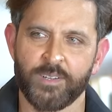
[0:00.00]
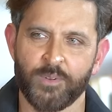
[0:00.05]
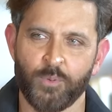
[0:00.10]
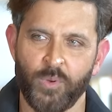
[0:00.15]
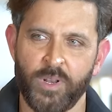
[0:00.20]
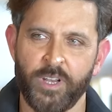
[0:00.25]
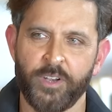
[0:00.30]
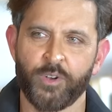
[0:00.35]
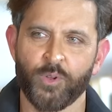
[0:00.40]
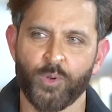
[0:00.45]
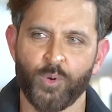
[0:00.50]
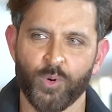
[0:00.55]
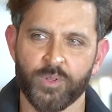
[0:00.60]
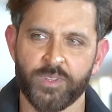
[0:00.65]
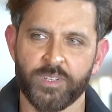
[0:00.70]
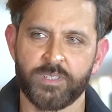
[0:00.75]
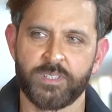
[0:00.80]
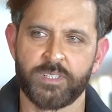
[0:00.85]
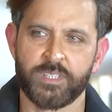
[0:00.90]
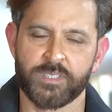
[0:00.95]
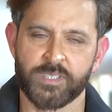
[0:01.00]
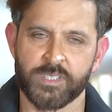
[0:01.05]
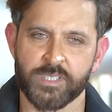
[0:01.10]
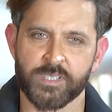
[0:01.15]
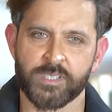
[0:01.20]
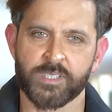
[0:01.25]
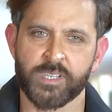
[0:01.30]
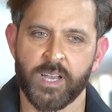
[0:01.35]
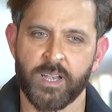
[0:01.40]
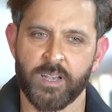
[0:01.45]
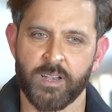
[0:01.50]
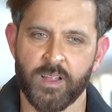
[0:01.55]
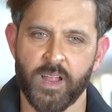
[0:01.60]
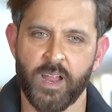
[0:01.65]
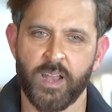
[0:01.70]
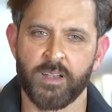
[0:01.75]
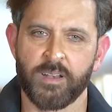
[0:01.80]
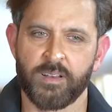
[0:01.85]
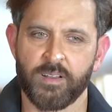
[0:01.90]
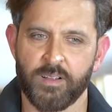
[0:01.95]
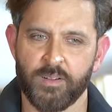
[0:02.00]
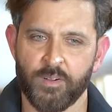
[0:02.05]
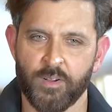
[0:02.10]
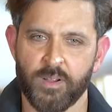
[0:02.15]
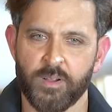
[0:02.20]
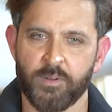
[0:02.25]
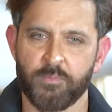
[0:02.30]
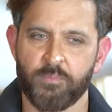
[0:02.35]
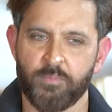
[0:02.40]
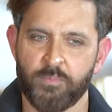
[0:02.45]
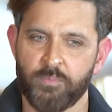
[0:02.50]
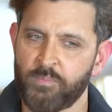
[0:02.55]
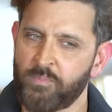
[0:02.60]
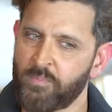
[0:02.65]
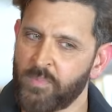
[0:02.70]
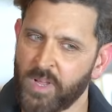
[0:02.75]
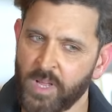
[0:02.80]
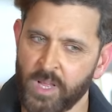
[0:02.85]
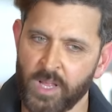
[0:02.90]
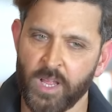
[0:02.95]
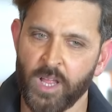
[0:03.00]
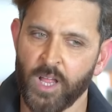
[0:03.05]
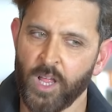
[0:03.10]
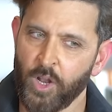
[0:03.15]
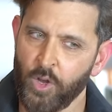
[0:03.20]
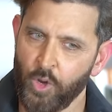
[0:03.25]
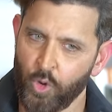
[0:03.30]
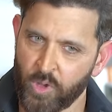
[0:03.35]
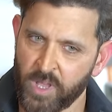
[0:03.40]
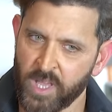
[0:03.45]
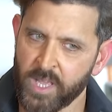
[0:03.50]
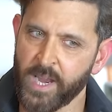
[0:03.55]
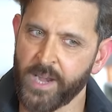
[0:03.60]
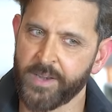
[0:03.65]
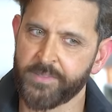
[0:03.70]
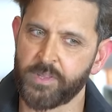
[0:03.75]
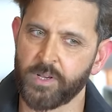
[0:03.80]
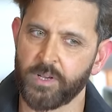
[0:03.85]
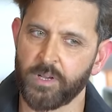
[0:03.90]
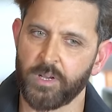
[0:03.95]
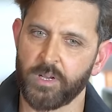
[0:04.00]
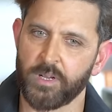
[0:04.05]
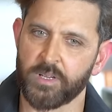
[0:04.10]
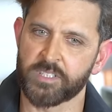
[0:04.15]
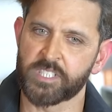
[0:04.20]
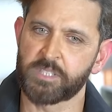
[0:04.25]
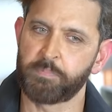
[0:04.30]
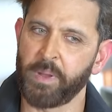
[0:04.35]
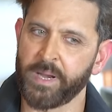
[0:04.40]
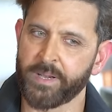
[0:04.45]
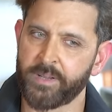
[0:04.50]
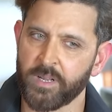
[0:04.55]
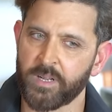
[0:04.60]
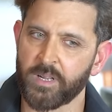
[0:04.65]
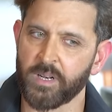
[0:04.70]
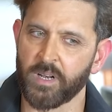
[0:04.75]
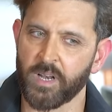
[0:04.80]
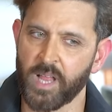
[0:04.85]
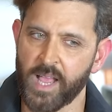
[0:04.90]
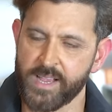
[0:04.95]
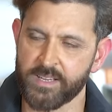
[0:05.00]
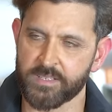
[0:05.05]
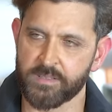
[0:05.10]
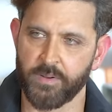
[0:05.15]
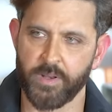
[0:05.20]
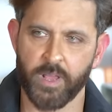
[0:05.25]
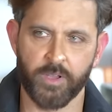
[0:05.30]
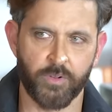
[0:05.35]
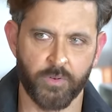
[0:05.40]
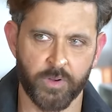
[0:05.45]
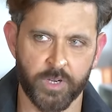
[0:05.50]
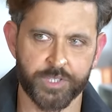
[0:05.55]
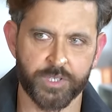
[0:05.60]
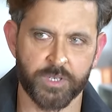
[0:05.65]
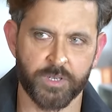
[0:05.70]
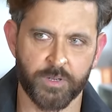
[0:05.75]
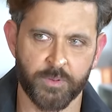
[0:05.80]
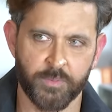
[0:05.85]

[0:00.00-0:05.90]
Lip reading: Willing to go the distance and looking at the spectacle as the decoration.